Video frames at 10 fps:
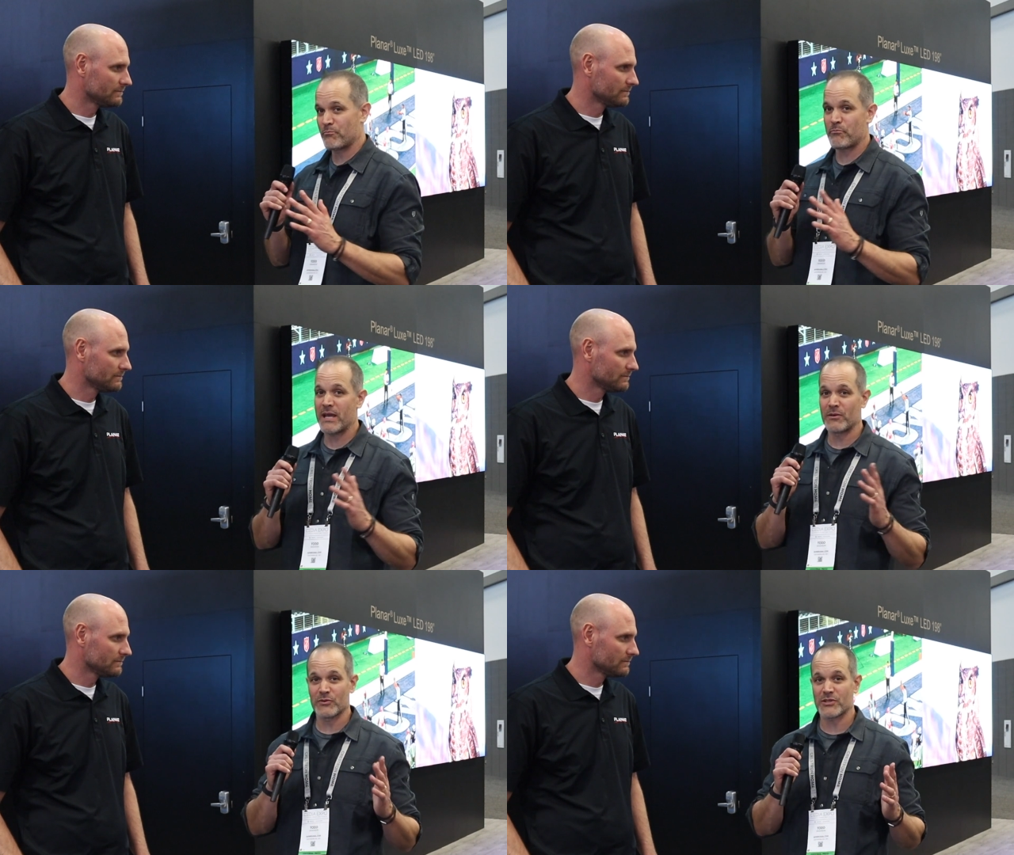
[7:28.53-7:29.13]

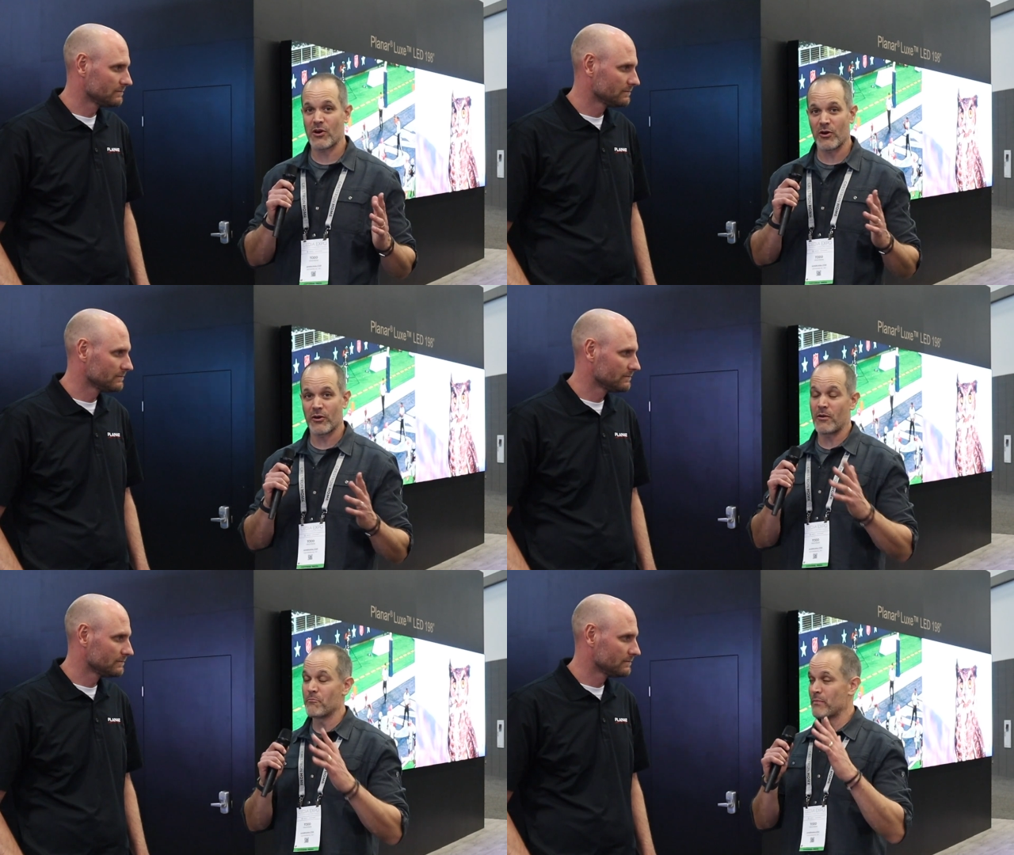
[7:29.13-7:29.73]
Speaker 1: panels
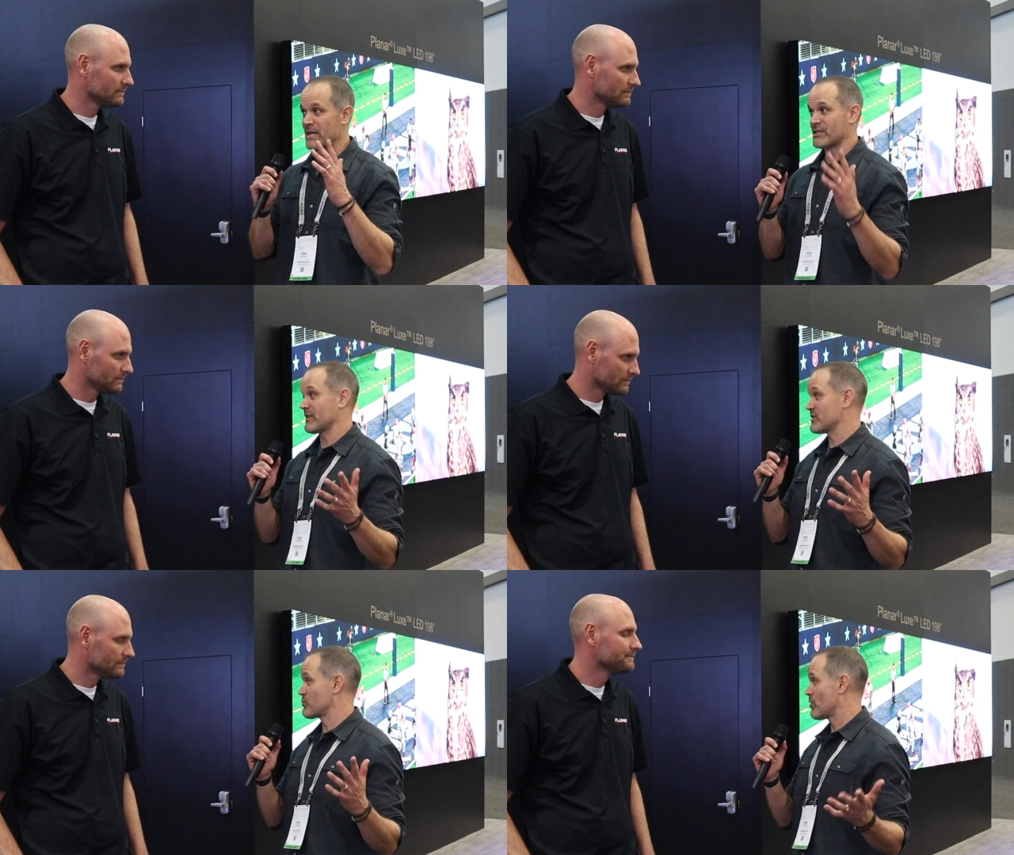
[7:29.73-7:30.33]
are amazing.
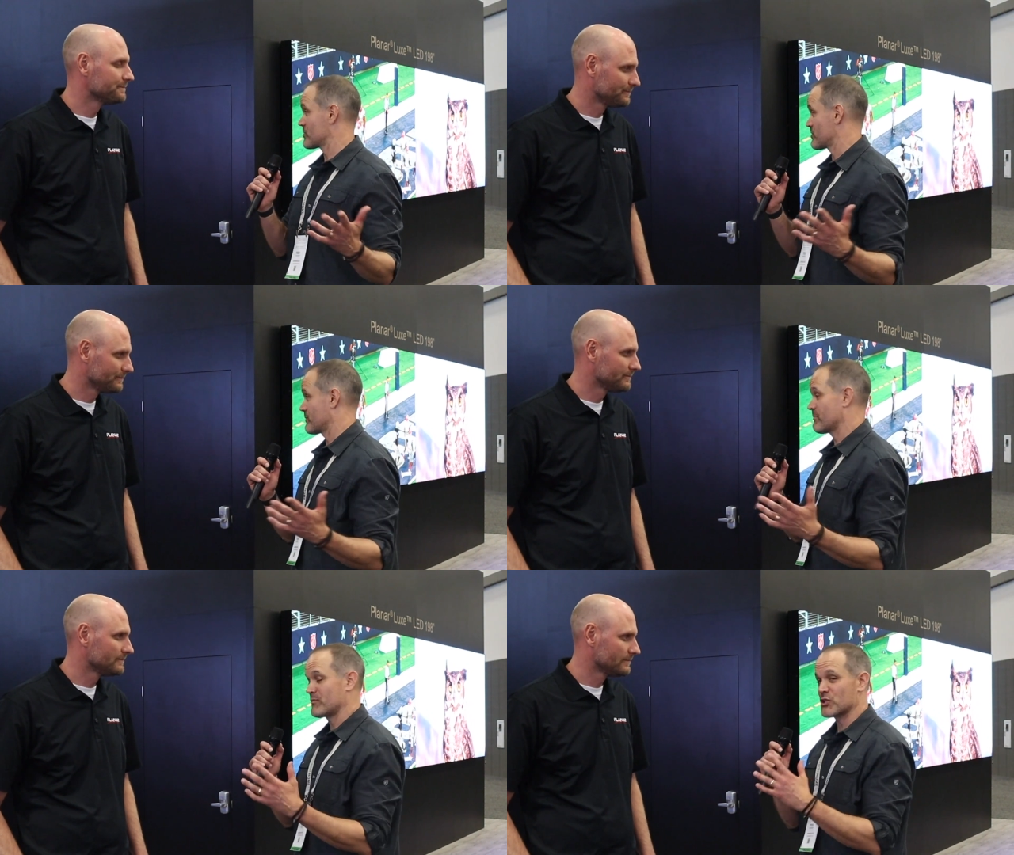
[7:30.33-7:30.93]
These walls
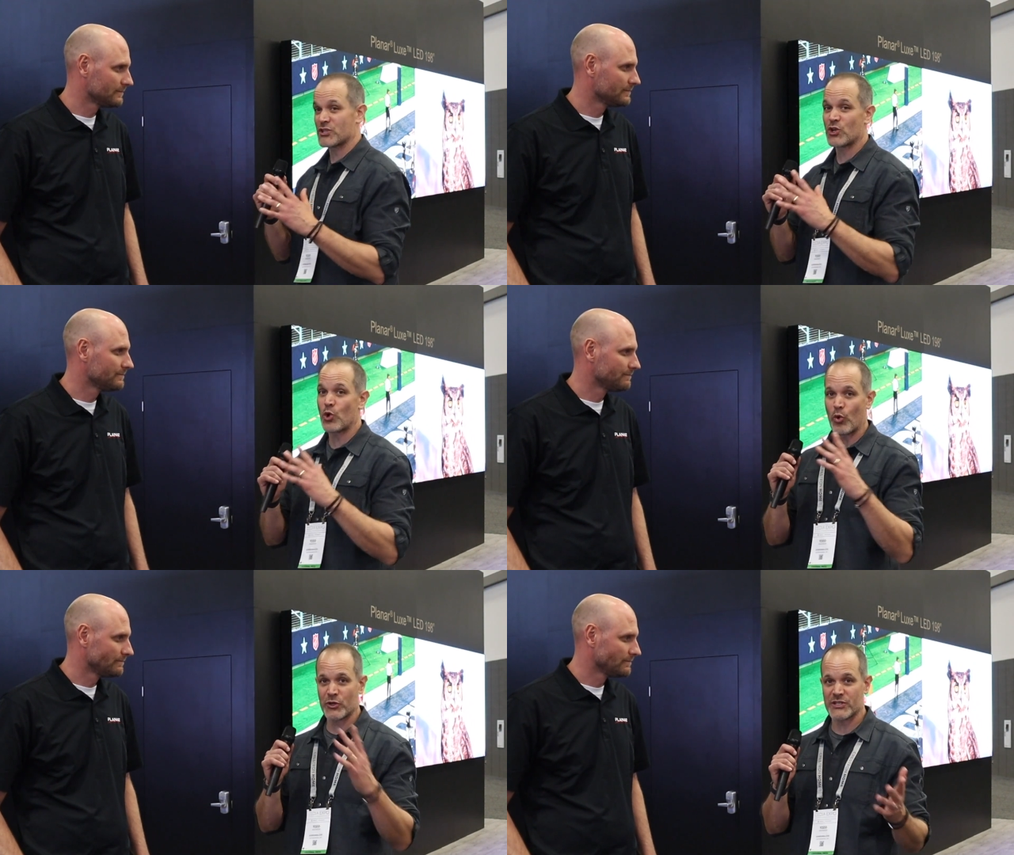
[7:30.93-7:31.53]
are just
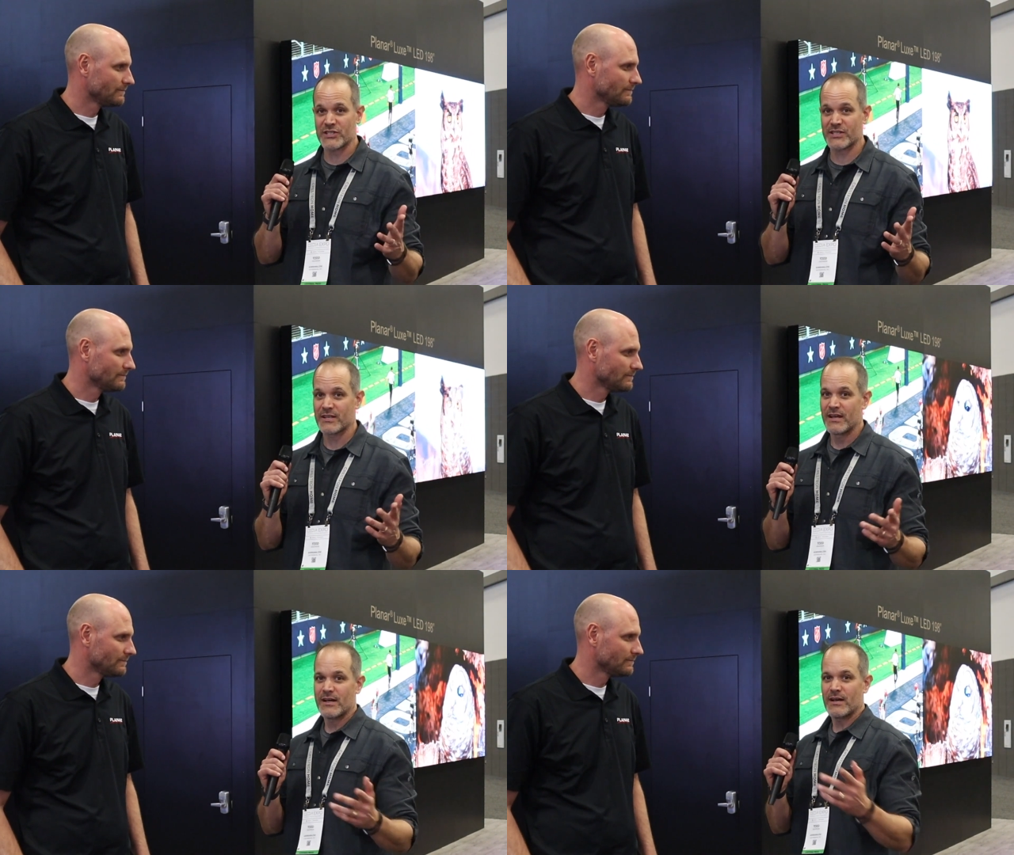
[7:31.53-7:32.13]
gorgeous.
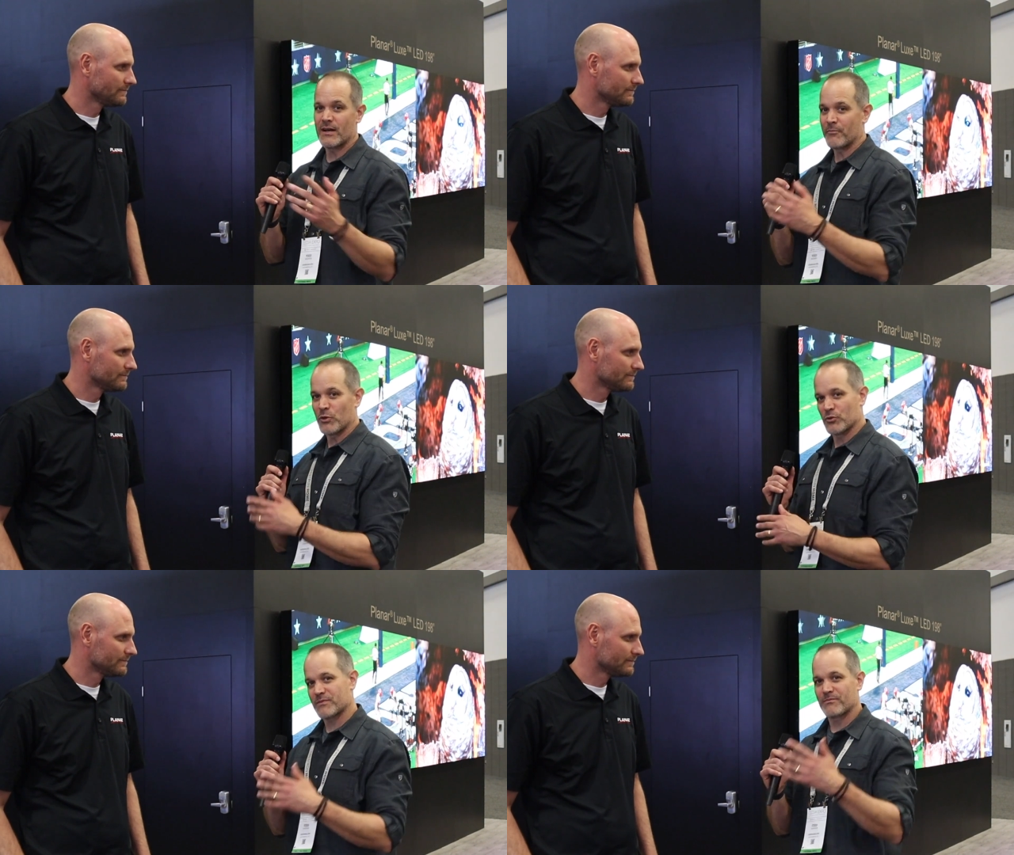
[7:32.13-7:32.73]
Um,
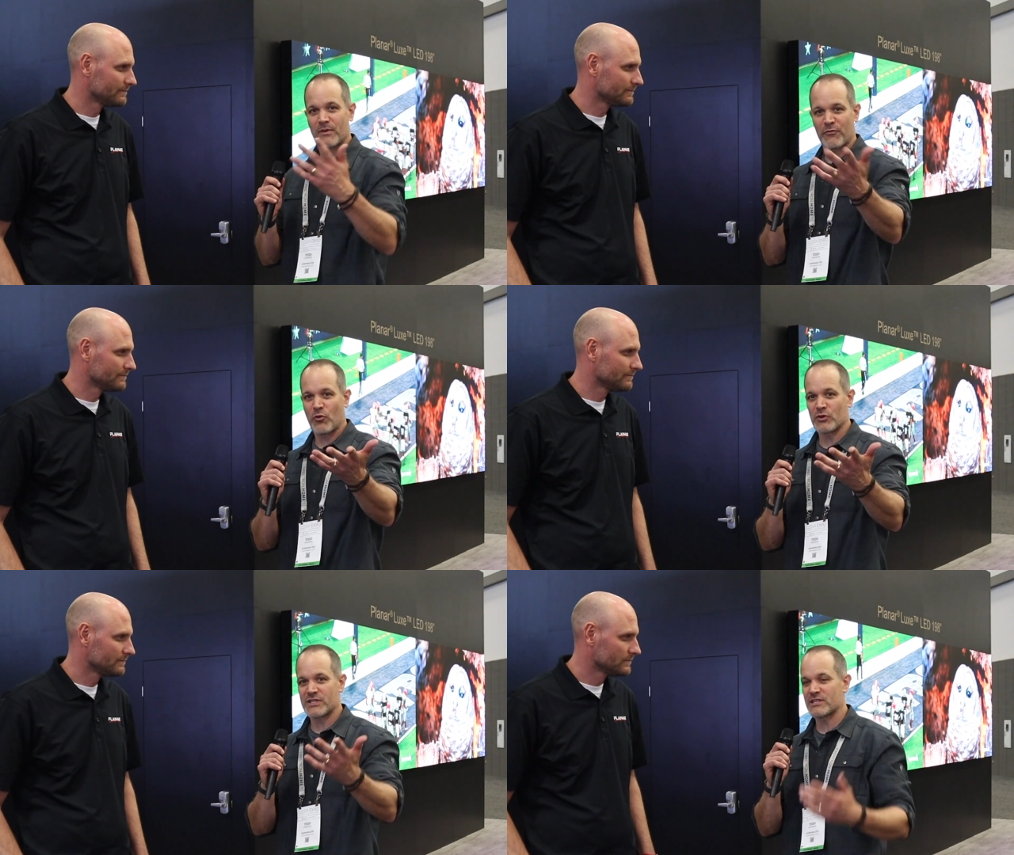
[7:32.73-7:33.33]
of
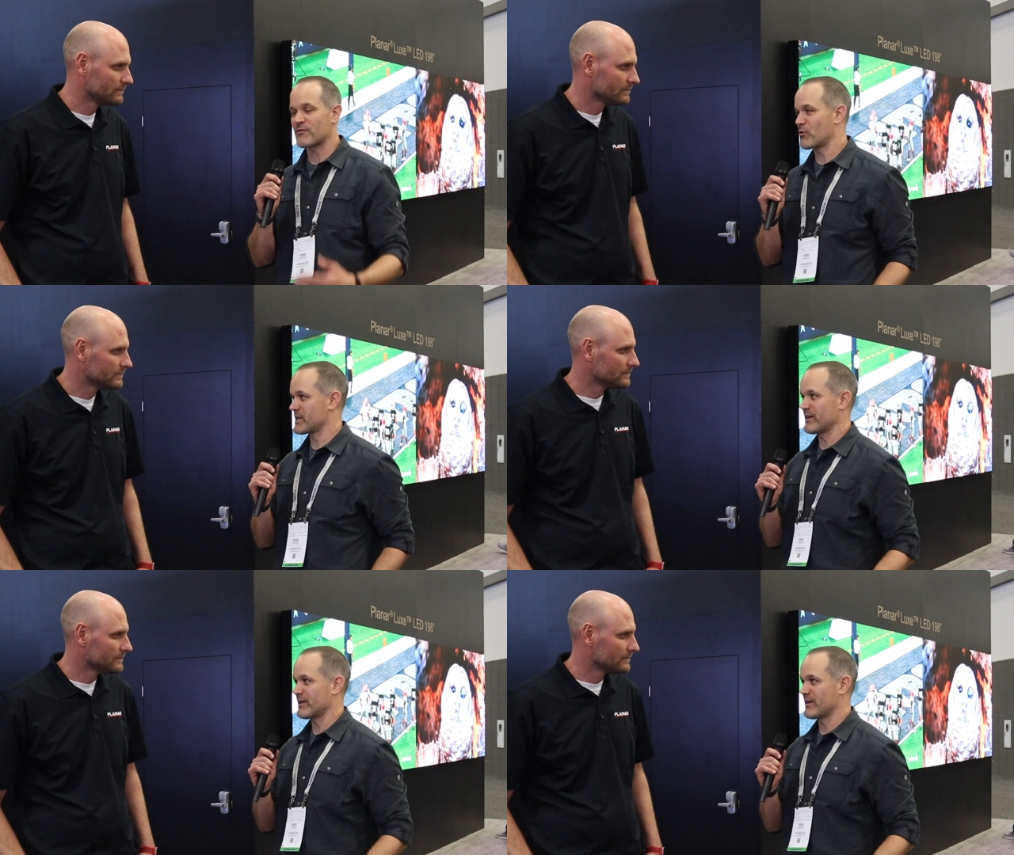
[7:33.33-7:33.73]
course, these folks